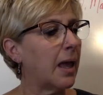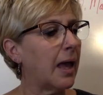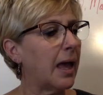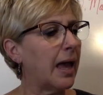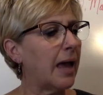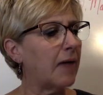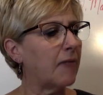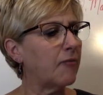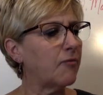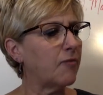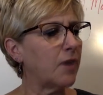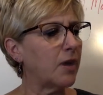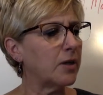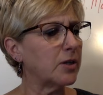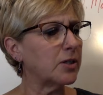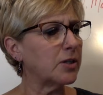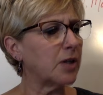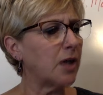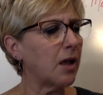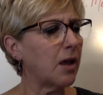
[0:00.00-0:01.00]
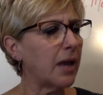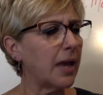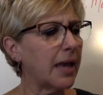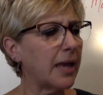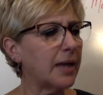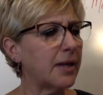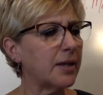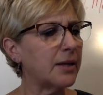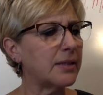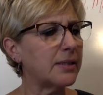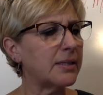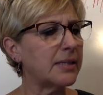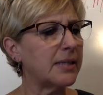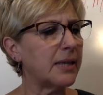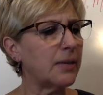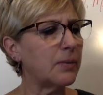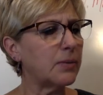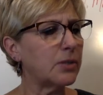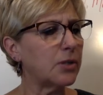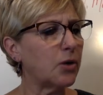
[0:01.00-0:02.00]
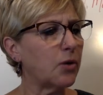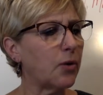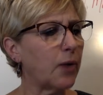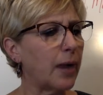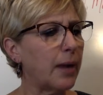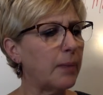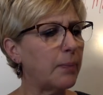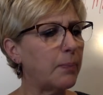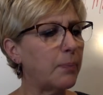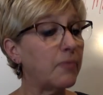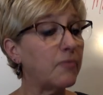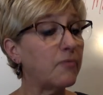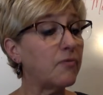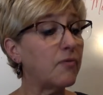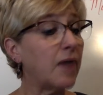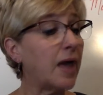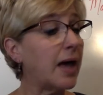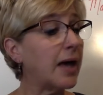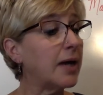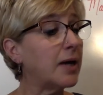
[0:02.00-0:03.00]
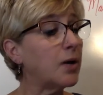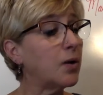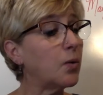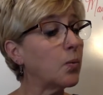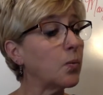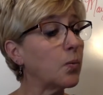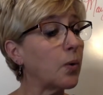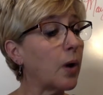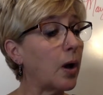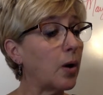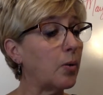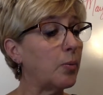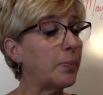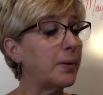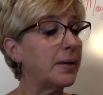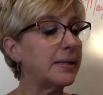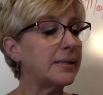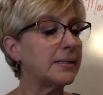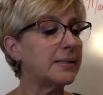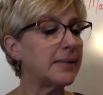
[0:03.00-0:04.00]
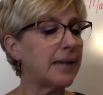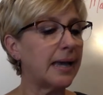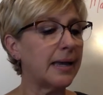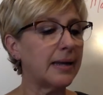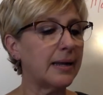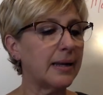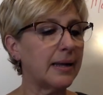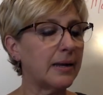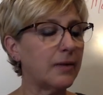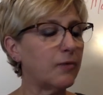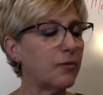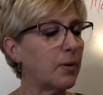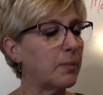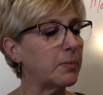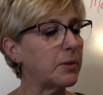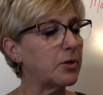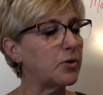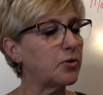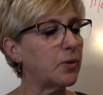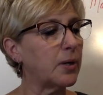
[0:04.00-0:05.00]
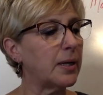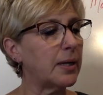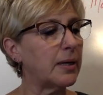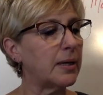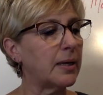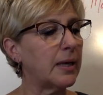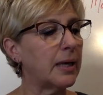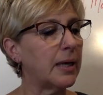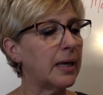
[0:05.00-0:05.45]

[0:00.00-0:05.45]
At first, all Anne could see was a grapevine rope dangling from the tree.